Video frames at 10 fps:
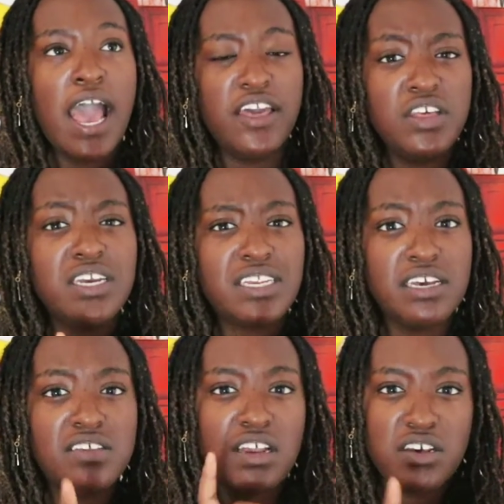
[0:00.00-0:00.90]
I think it
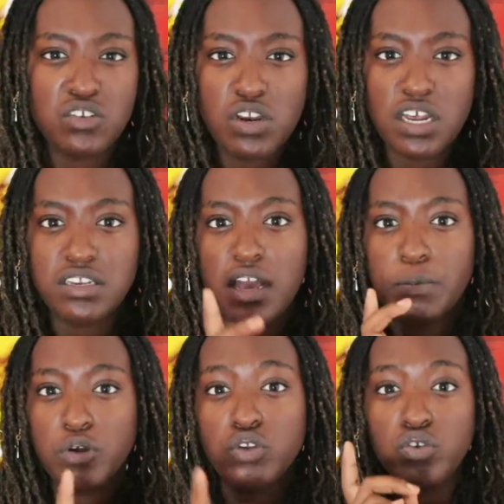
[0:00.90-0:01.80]
has a restaurant,
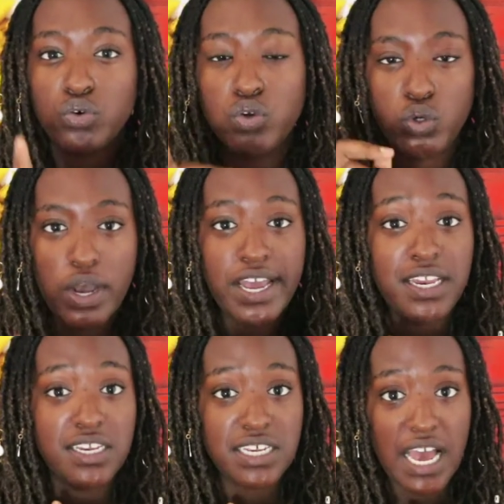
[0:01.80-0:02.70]
I'm not so sure, I
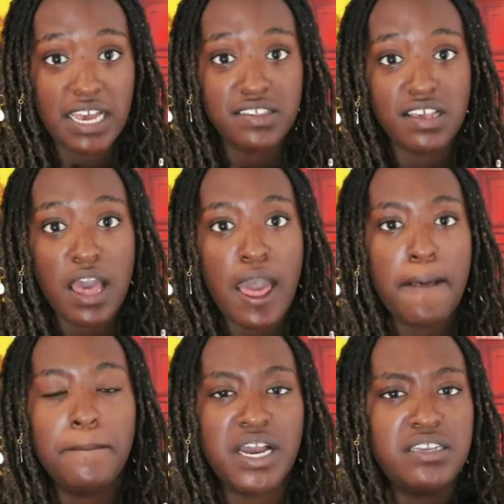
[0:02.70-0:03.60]
didn't ask,
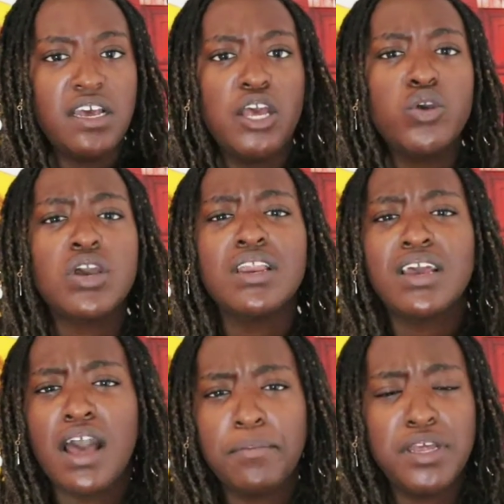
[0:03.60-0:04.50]
but you can
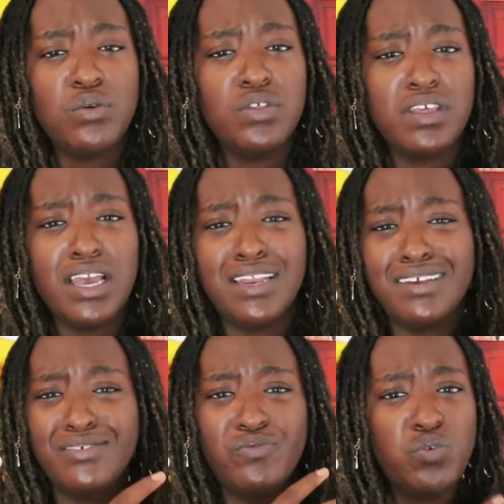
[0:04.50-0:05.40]
come in with
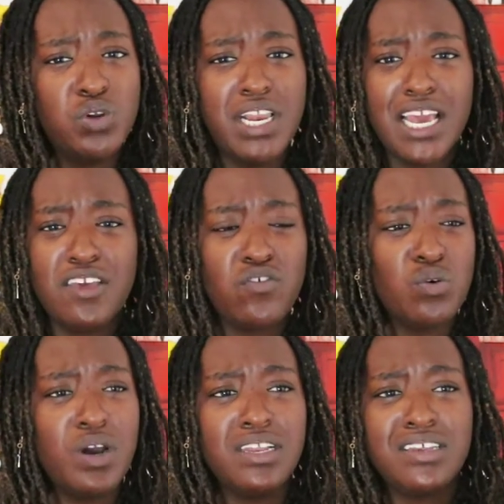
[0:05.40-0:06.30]
any food, like if
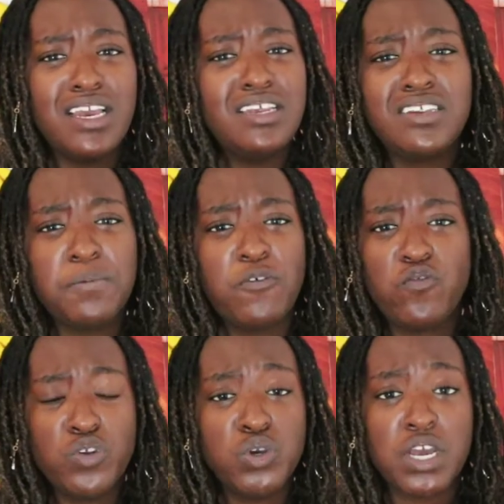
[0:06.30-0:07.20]
you want any type of
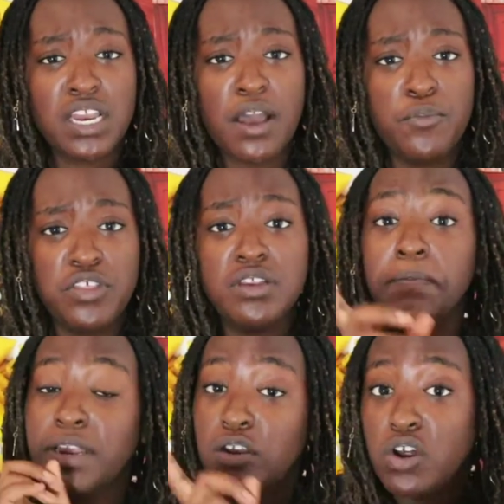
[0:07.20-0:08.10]
food you can come with it,
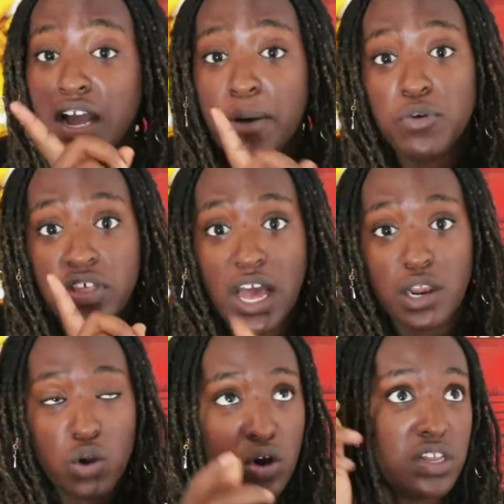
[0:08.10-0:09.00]
but don't come with
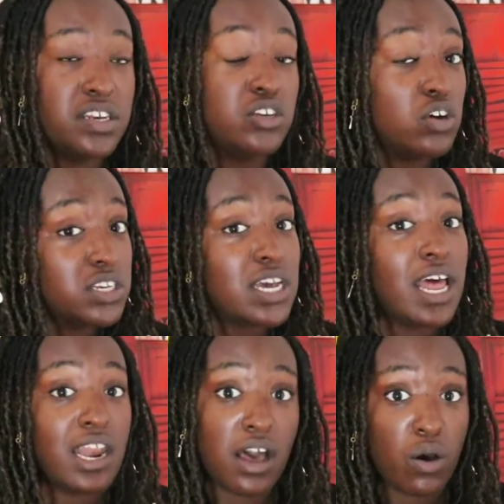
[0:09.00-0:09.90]
alcohol, they don't
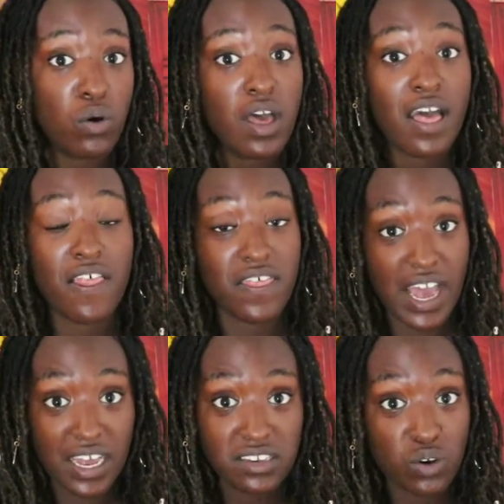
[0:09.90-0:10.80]
allow
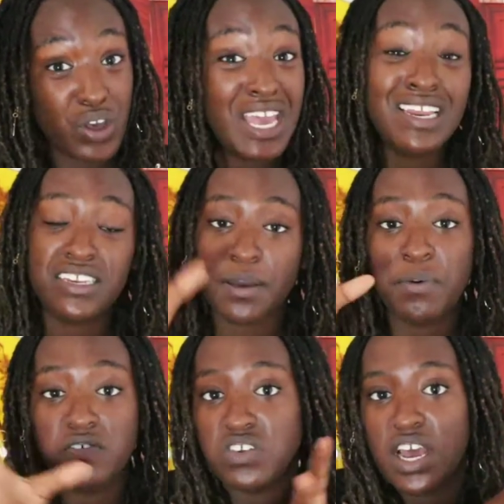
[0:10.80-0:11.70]
that, or any type
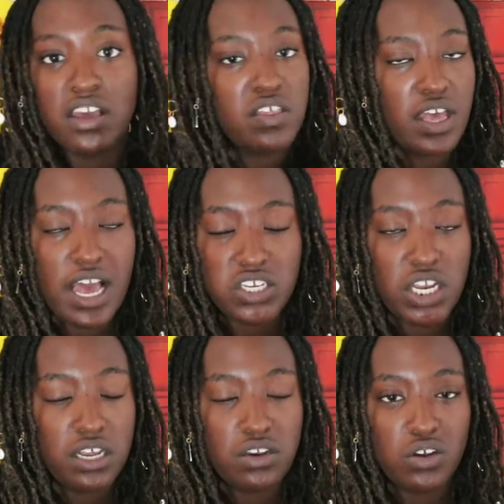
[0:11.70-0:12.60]
of drug, they
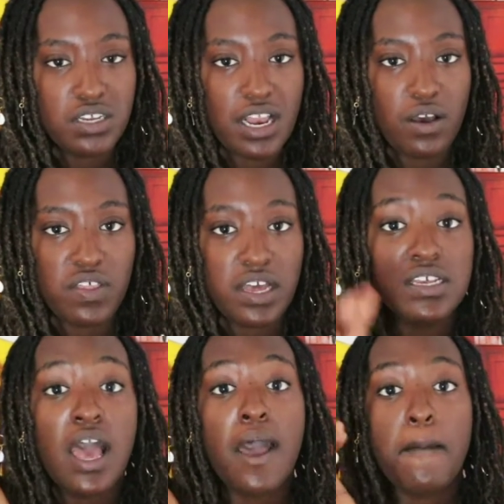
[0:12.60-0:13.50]
actually don't allow that.
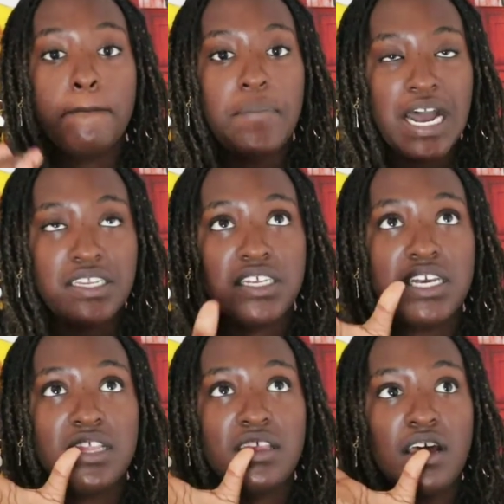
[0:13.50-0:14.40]
But
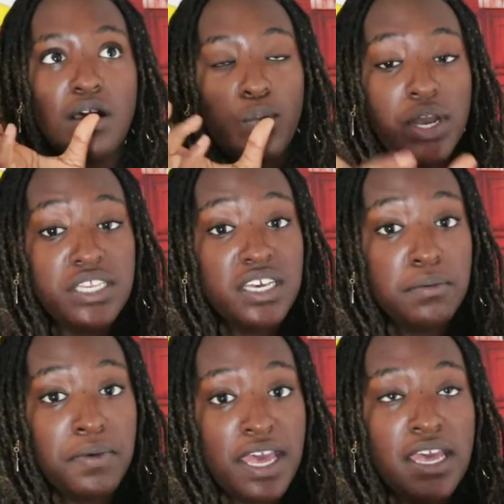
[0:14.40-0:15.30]
in the
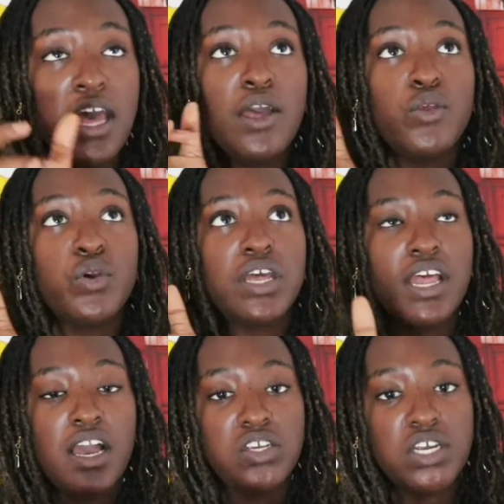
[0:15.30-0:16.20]
waiting bay you can
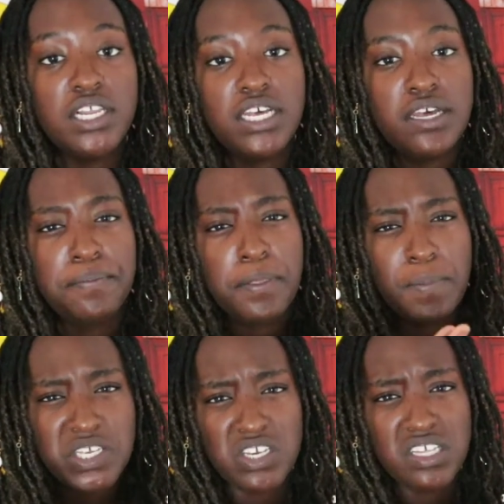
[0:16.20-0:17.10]
actually
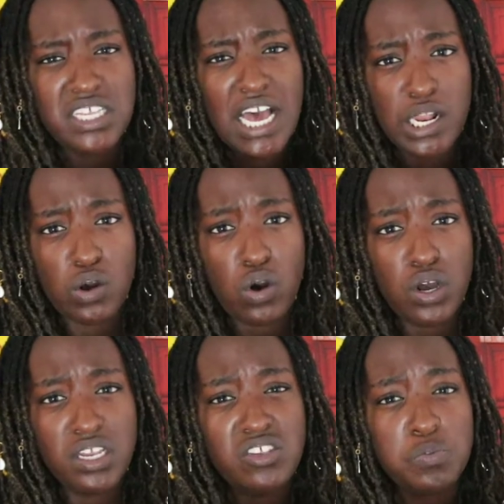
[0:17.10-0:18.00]
purchase alcohol,
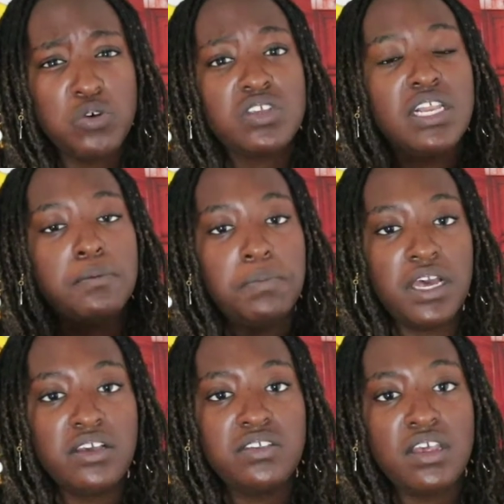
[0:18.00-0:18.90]
it's mostly
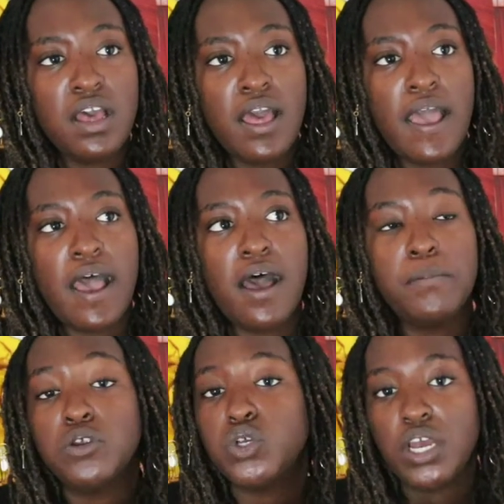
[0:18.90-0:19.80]
beers. I'm
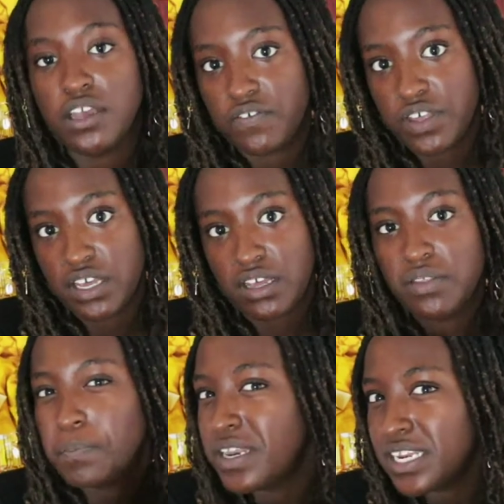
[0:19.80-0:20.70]
not sure if they,
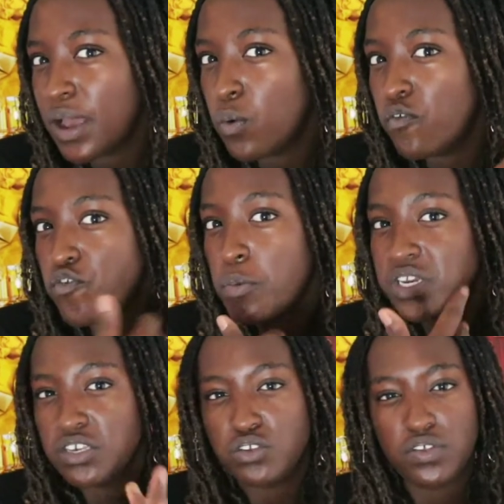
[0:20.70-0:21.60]
but from
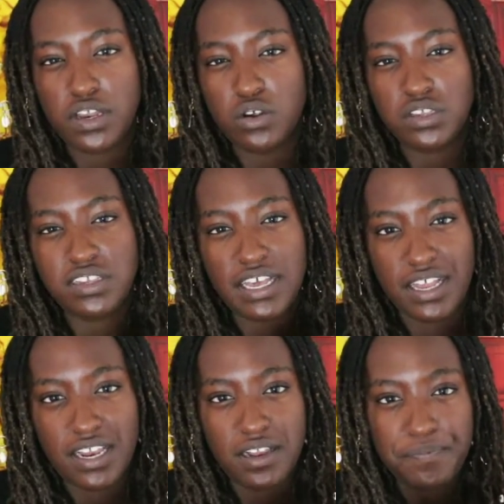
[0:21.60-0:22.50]
what I saw, they don't
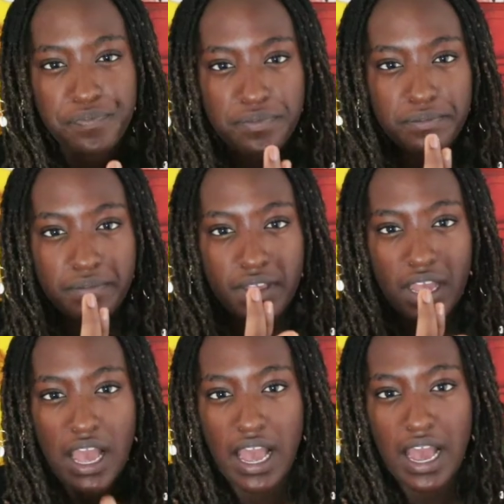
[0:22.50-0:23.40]
sell
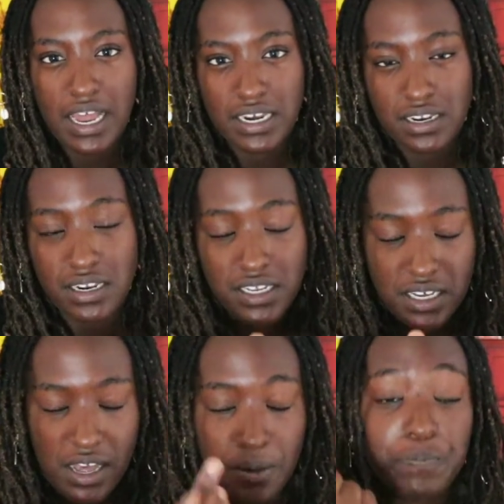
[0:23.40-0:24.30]
hard
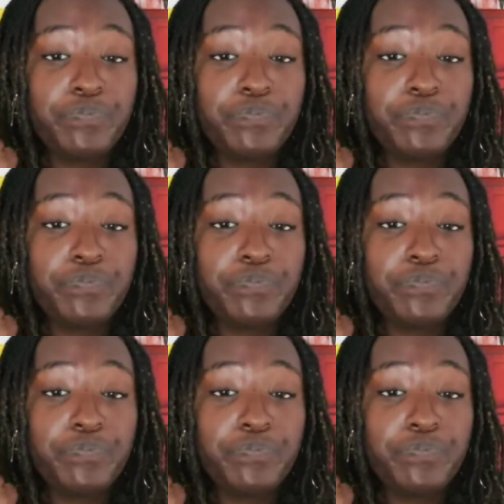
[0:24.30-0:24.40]
liquor.